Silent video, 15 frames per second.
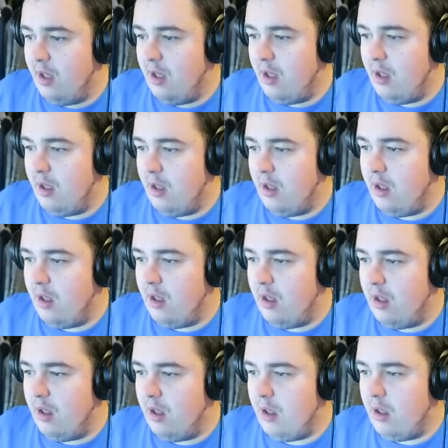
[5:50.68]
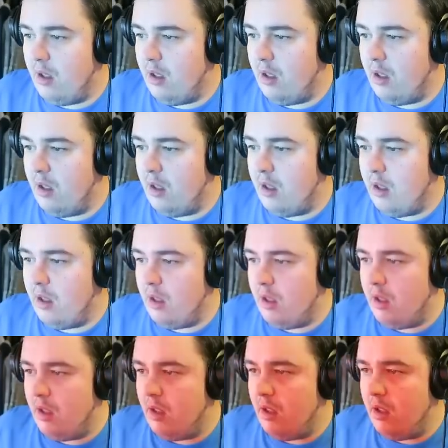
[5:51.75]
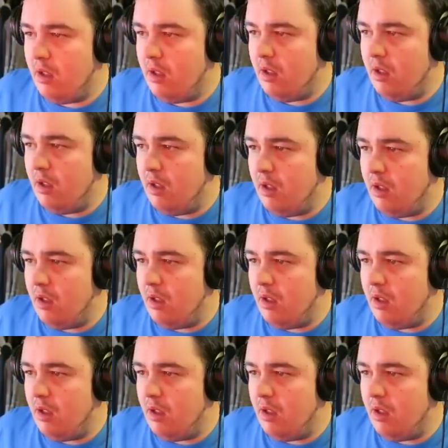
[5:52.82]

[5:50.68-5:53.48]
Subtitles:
Nobody speaks.